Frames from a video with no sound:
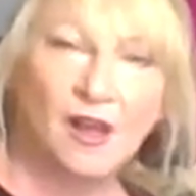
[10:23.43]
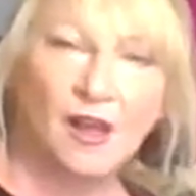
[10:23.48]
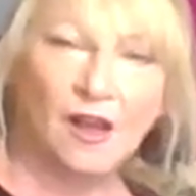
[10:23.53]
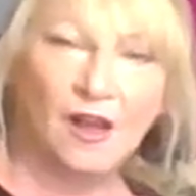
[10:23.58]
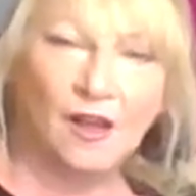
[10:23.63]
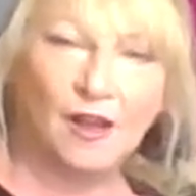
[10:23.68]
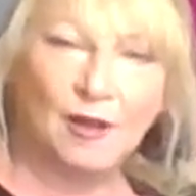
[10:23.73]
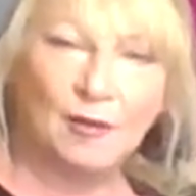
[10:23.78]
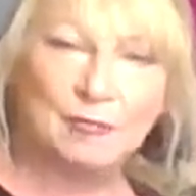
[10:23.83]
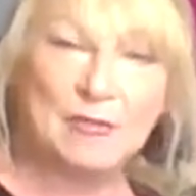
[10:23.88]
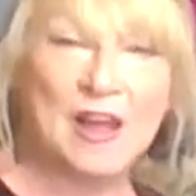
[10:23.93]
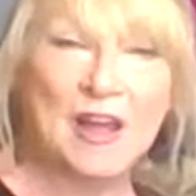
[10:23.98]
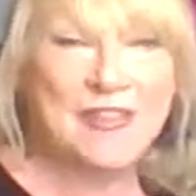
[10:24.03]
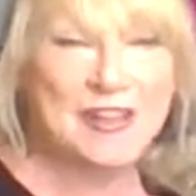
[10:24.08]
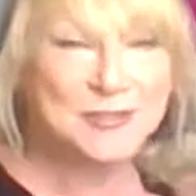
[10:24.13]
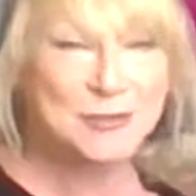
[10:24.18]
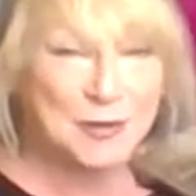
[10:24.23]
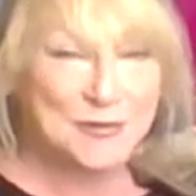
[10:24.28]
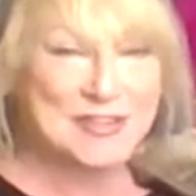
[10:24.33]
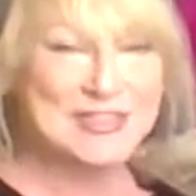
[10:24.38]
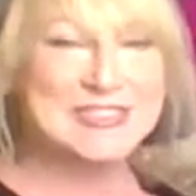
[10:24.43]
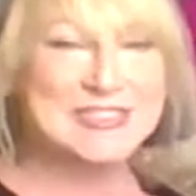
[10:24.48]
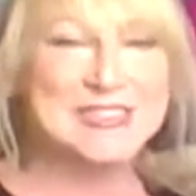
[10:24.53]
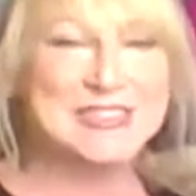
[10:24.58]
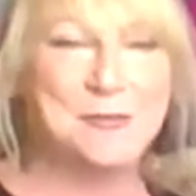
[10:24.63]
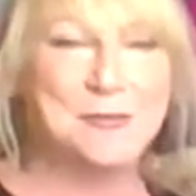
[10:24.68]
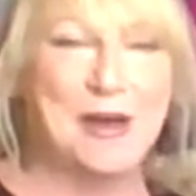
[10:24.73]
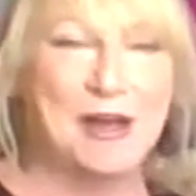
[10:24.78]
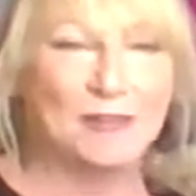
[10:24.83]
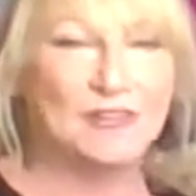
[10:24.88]
And that's what this
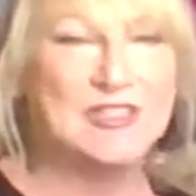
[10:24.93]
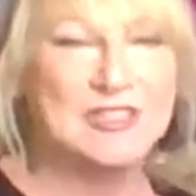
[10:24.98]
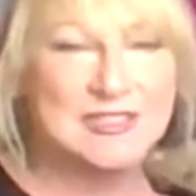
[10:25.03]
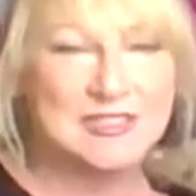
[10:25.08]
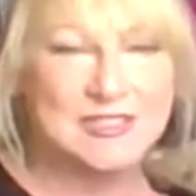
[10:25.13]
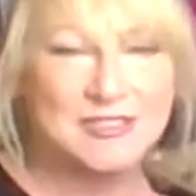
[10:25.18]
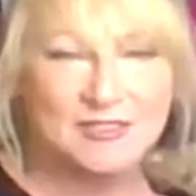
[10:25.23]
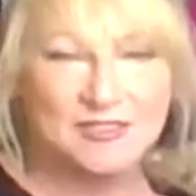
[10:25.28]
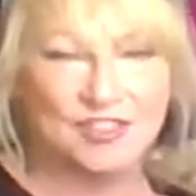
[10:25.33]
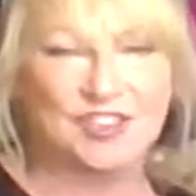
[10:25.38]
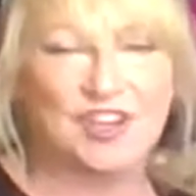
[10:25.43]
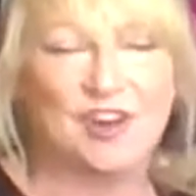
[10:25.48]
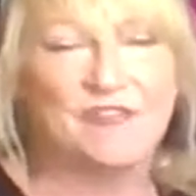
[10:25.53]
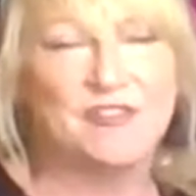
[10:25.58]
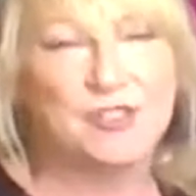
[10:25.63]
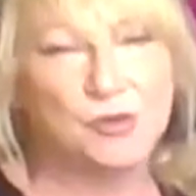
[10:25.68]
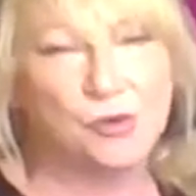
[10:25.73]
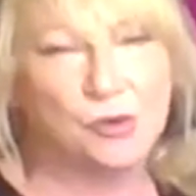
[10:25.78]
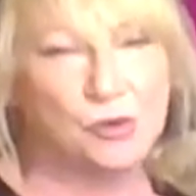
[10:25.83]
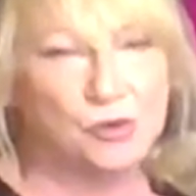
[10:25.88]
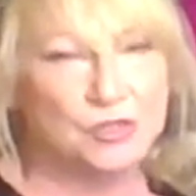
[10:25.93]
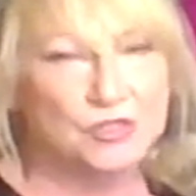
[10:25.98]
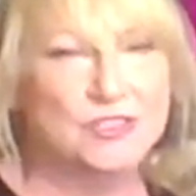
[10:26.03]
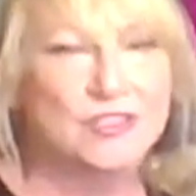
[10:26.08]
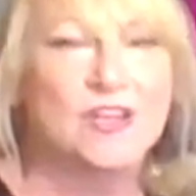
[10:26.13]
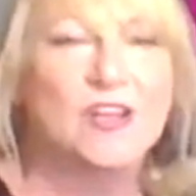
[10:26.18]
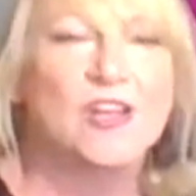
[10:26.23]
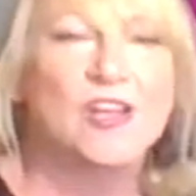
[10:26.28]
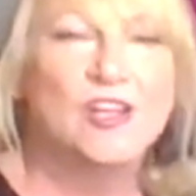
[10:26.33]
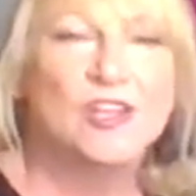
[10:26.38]
is about. This is Sherrie Talks.
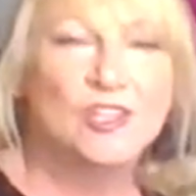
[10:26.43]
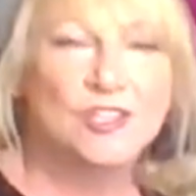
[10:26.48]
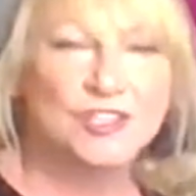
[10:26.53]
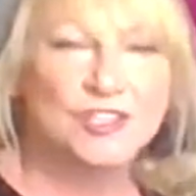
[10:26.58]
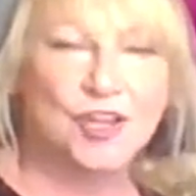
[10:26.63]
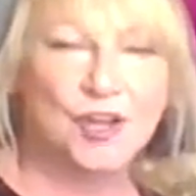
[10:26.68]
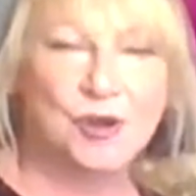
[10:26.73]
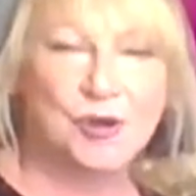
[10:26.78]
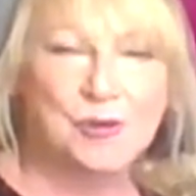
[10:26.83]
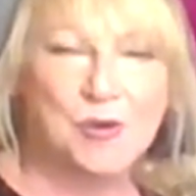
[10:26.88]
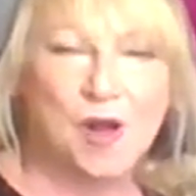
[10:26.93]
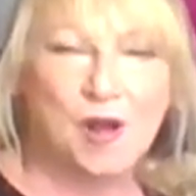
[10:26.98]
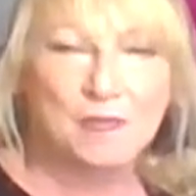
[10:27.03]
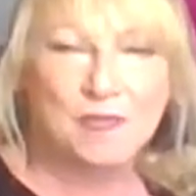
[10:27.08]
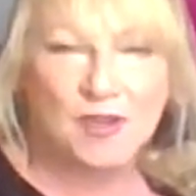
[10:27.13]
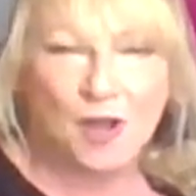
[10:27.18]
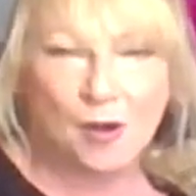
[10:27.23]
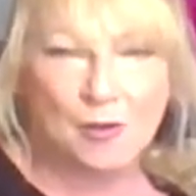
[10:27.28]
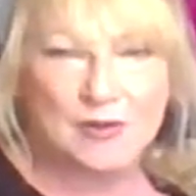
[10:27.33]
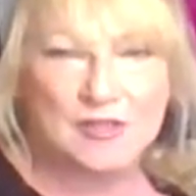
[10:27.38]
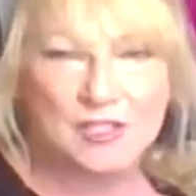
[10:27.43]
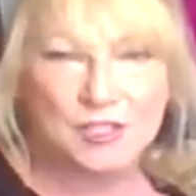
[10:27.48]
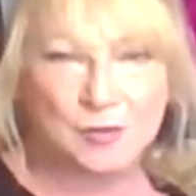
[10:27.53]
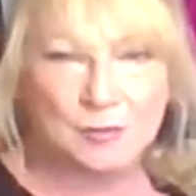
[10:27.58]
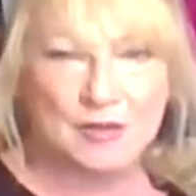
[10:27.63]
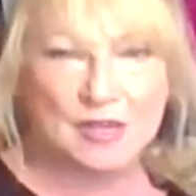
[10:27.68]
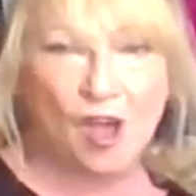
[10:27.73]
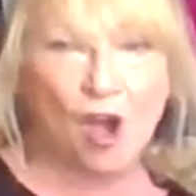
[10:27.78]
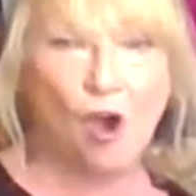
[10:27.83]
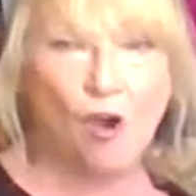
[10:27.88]
So I'm going to
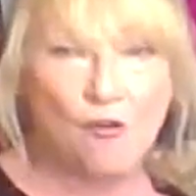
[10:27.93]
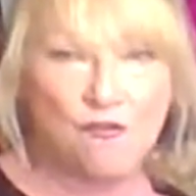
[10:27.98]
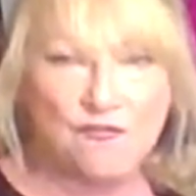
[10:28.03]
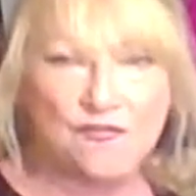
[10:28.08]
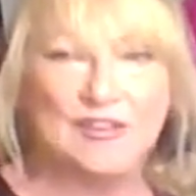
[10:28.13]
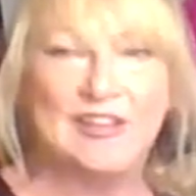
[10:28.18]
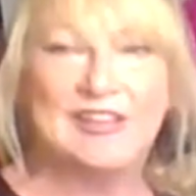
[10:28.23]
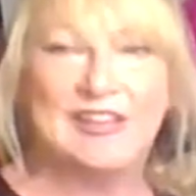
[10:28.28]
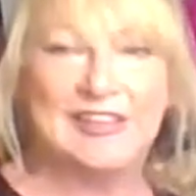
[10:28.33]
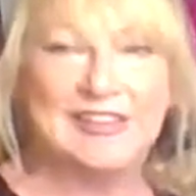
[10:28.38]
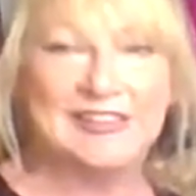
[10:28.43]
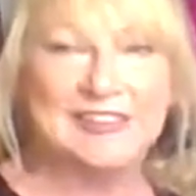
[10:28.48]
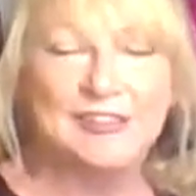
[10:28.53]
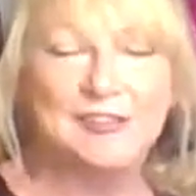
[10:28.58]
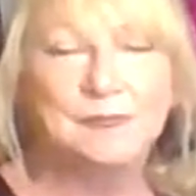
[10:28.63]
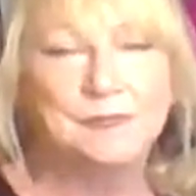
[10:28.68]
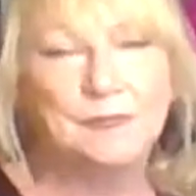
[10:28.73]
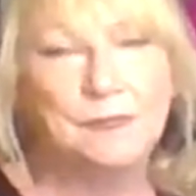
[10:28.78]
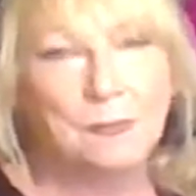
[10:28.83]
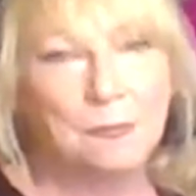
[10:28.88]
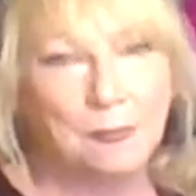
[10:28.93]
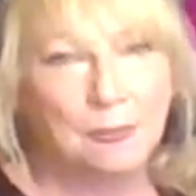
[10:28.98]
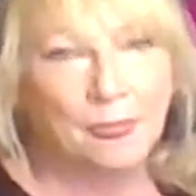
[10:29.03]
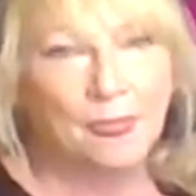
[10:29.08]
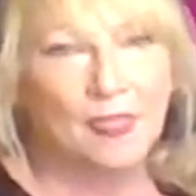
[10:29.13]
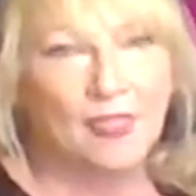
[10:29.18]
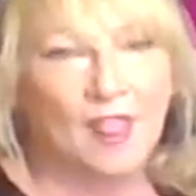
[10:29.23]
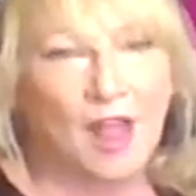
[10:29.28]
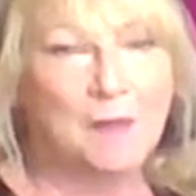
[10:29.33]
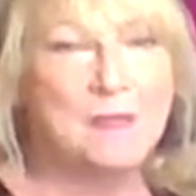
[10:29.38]
be, hopefully,
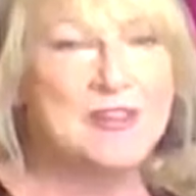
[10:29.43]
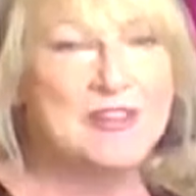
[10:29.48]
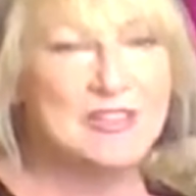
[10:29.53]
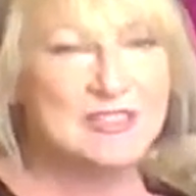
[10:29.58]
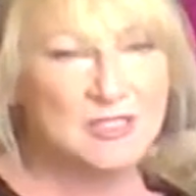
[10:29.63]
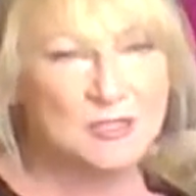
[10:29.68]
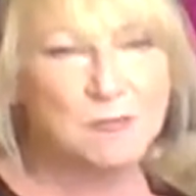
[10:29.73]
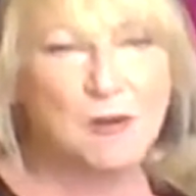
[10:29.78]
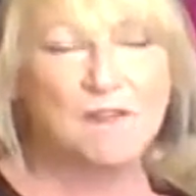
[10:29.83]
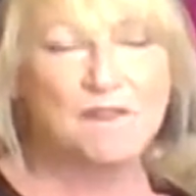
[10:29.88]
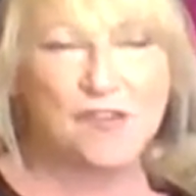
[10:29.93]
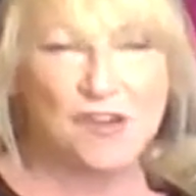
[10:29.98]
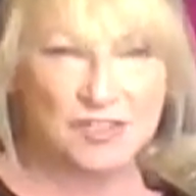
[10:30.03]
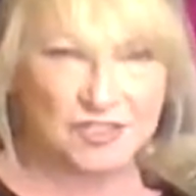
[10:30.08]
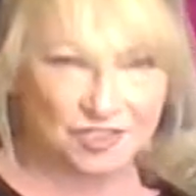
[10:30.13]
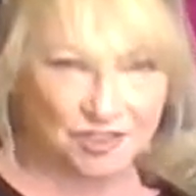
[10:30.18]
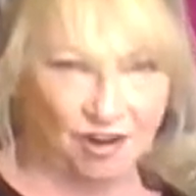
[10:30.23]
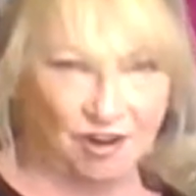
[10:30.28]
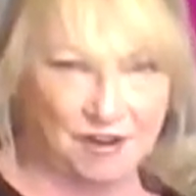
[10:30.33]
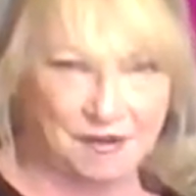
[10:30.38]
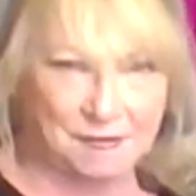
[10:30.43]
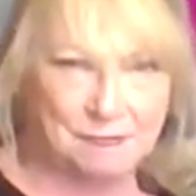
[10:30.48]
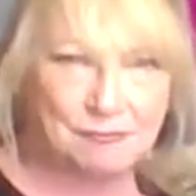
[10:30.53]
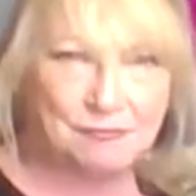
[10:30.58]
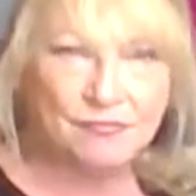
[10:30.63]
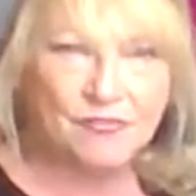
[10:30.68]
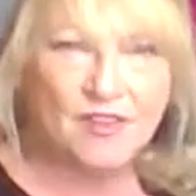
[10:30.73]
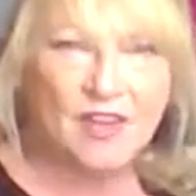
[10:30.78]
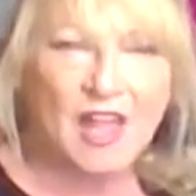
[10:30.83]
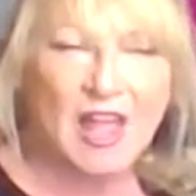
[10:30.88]
I mean, this is my first
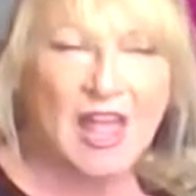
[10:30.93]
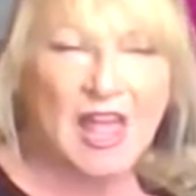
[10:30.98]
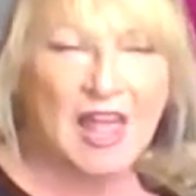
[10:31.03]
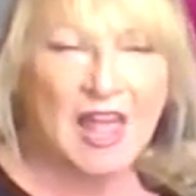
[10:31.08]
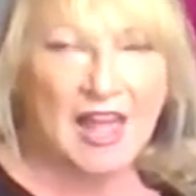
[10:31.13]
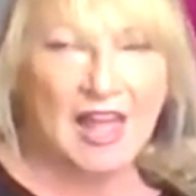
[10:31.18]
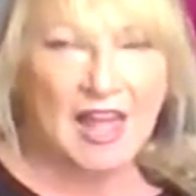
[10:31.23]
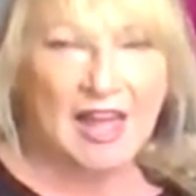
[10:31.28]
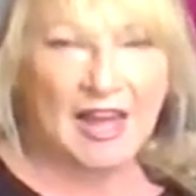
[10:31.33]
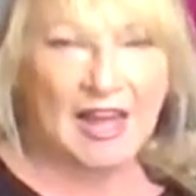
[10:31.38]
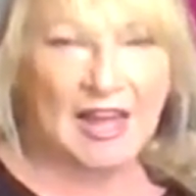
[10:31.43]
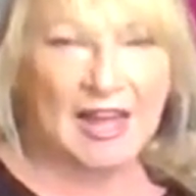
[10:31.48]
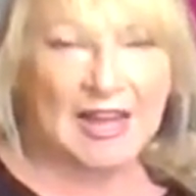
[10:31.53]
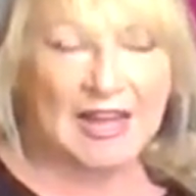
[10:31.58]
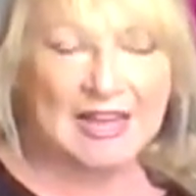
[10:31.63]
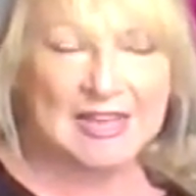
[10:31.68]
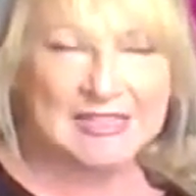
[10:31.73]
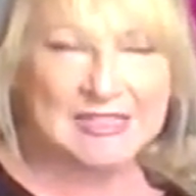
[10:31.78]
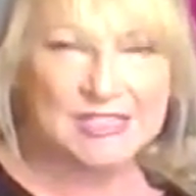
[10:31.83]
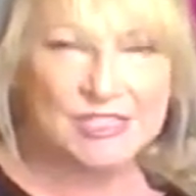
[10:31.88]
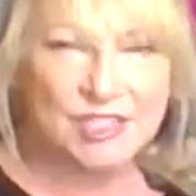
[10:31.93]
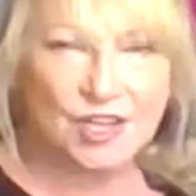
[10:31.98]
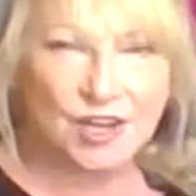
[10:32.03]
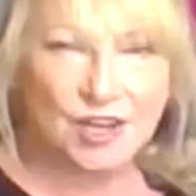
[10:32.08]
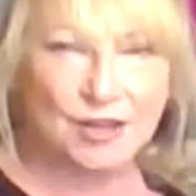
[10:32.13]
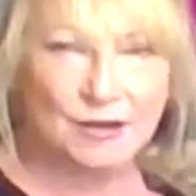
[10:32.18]
time, and